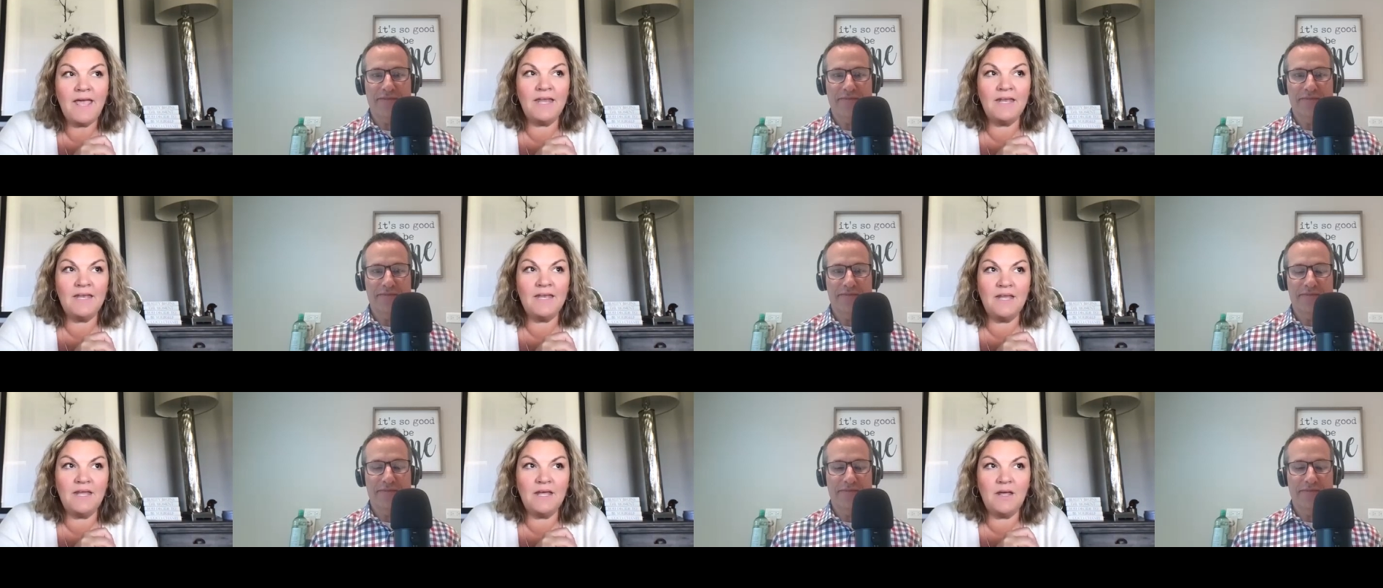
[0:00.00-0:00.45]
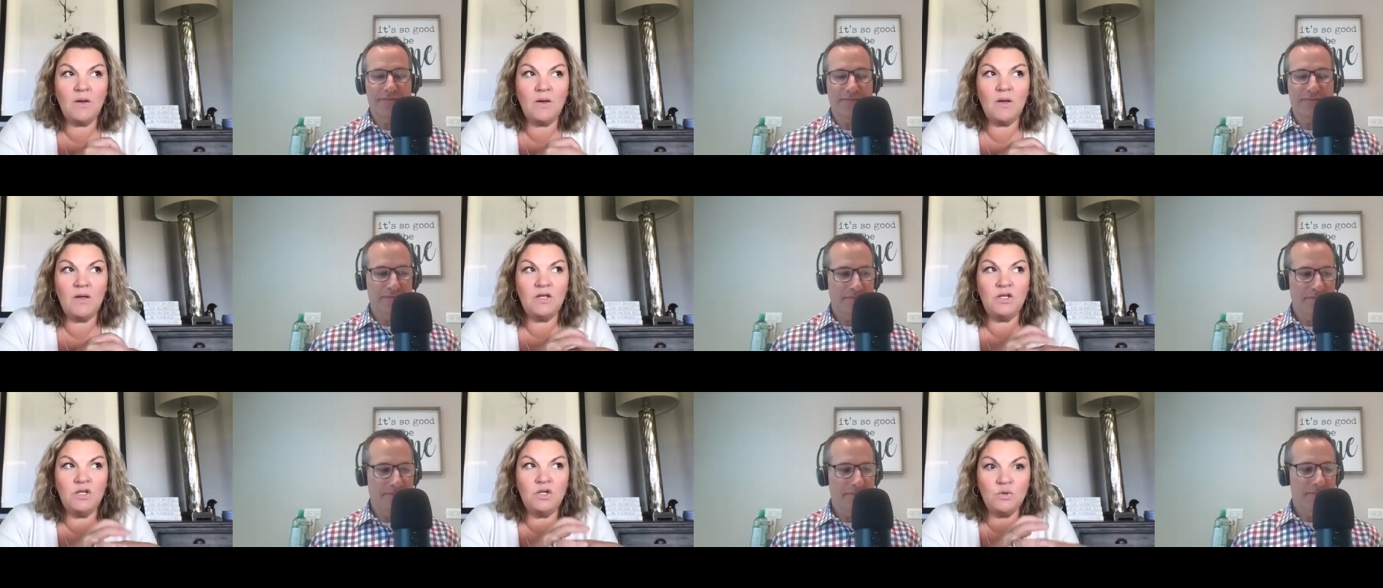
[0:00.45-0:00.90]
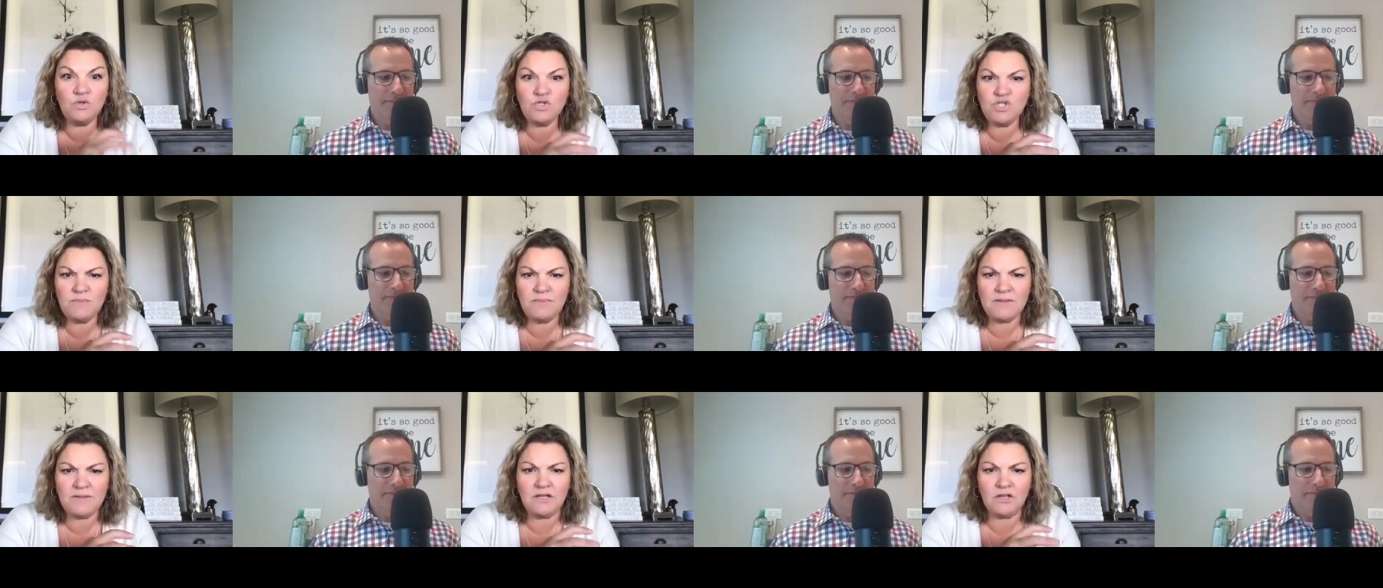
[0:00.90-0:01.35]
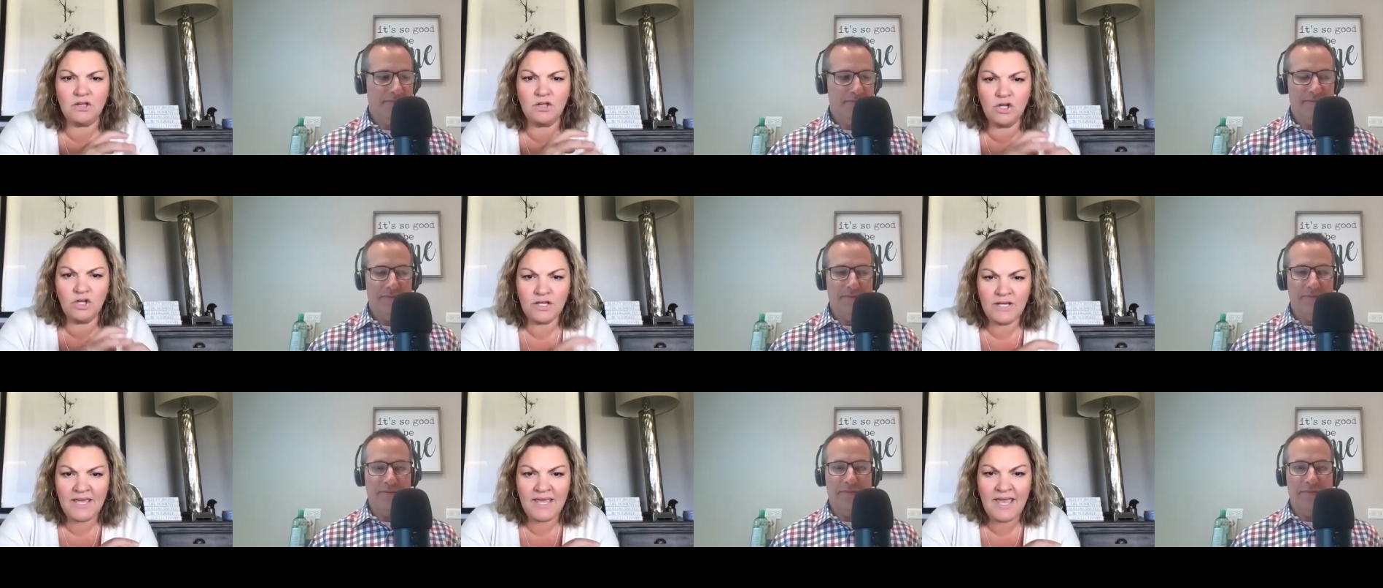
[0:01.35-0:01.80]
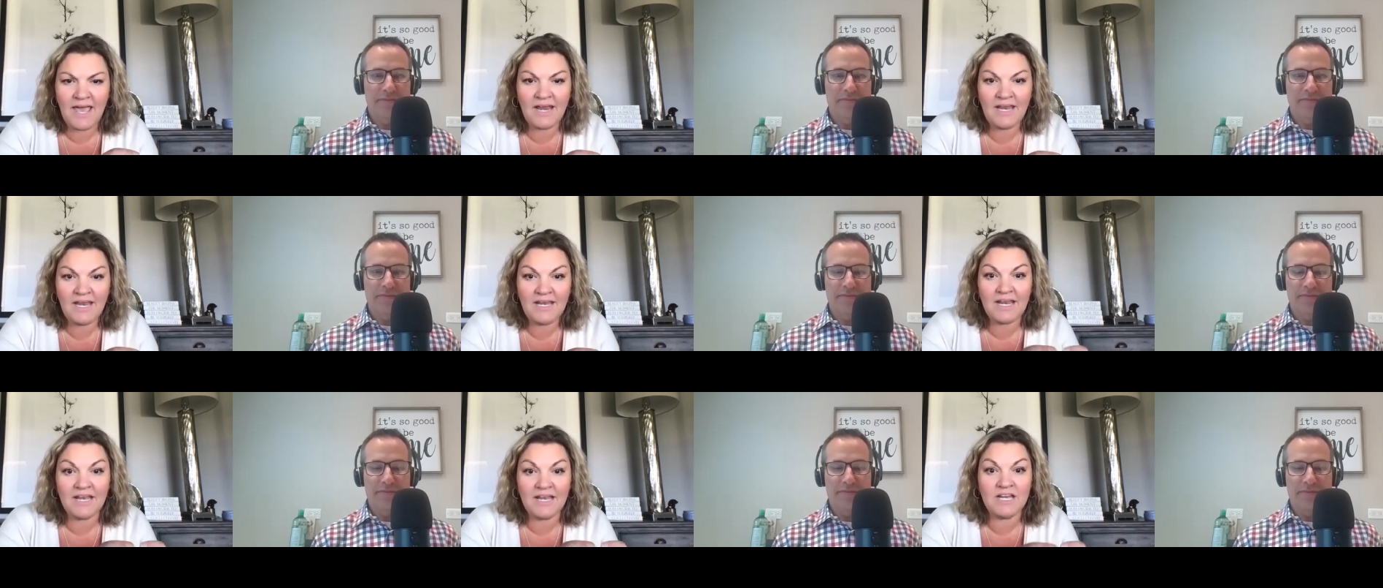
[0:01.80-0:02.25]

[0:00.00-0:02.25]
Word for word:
Speaker 1: And you should be looking at it